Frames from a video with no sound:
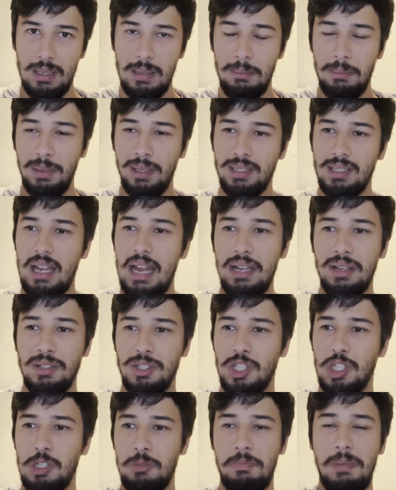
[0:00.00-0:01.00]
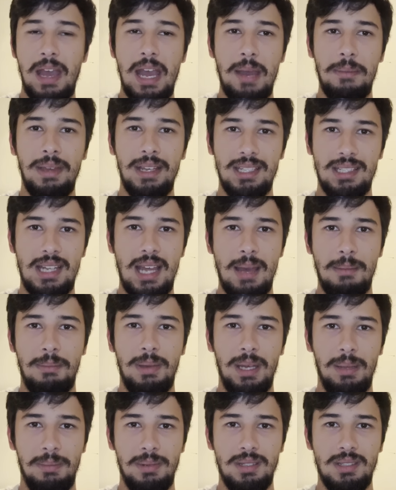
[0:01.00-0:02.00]
because I could spam exam
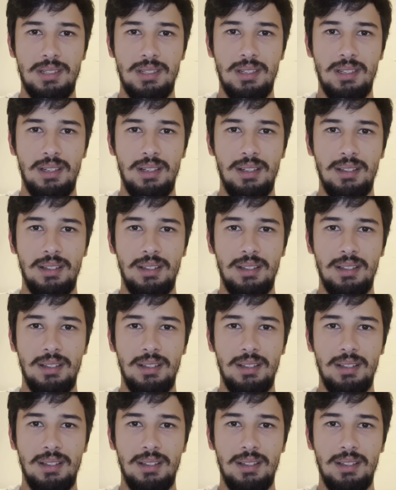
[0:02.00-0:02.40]
papers.